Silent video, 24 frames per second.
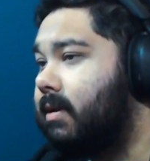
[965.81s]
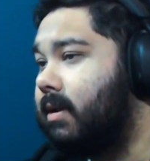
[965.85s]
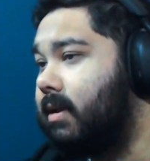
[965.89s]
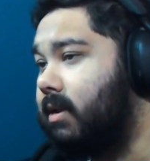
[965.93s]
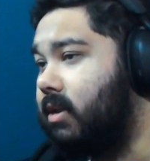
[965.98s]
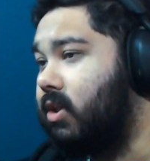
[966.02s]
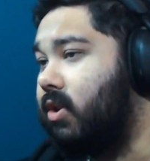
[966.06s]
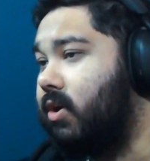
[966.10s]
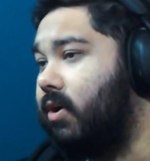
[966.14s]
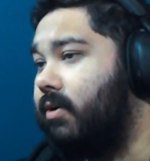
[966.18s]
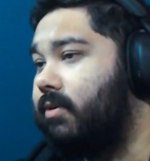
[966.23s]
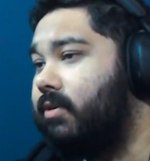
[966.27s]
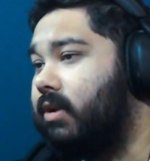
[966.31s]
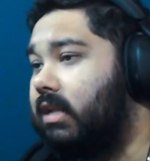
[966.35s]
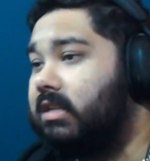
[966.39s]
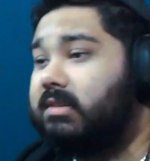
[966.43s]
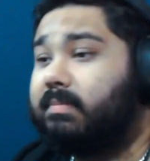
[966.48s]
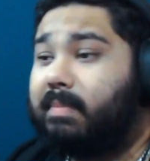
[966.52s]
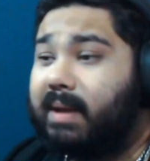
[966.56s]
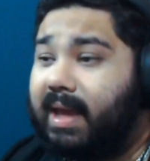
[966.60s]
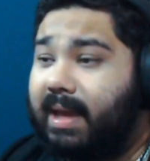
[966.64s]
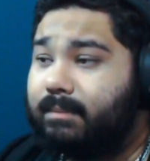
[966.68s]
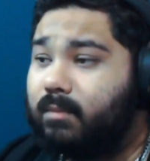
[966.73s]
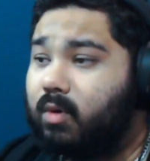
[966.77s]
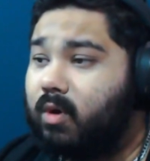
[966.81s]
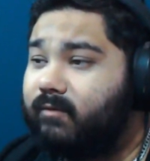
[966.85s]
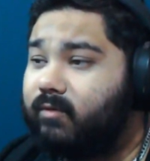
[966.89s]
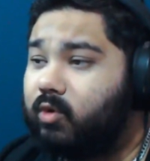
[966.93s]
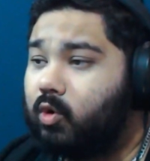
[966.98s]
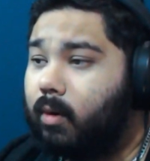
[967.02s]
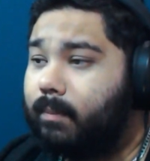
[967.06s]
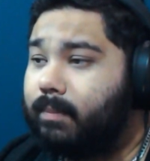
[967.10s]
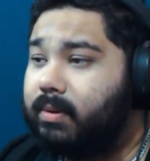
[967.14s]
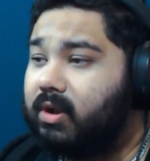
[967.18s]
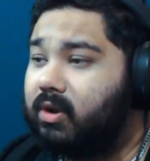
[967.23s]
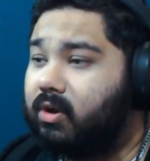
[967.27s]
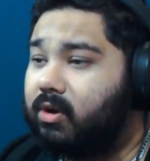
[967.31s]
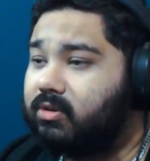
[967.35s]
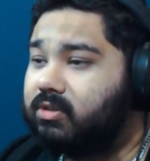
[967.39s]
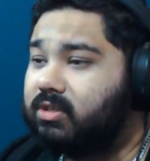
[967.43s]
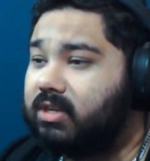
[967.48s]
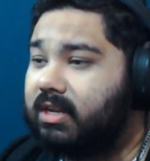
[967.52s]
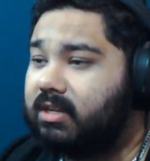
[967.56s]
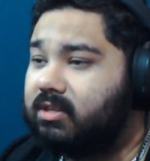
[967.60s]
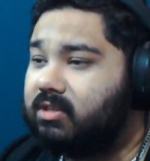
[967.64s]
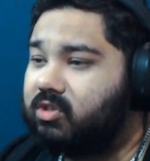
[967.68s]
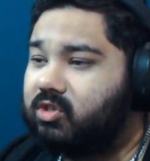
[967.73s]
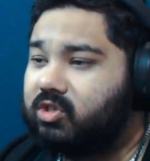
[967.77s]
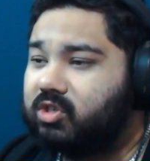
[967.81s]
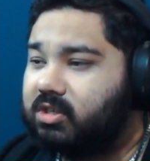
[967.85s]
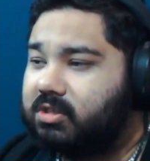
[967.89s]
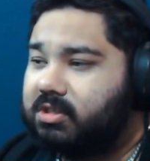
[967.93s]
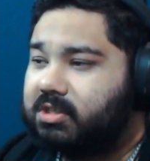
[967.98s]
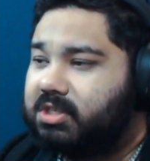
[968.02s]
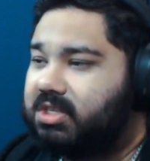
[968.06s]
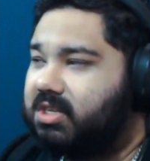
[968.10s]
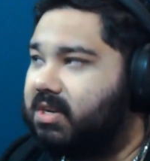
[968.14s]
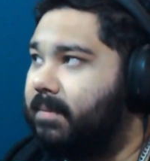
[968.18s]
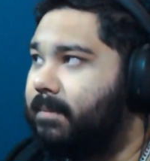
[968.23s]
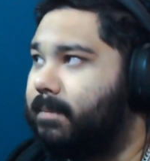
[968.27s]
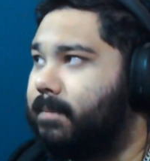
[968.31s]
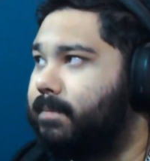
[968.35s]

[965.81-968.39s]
you know, it's a bad movie, or because it's just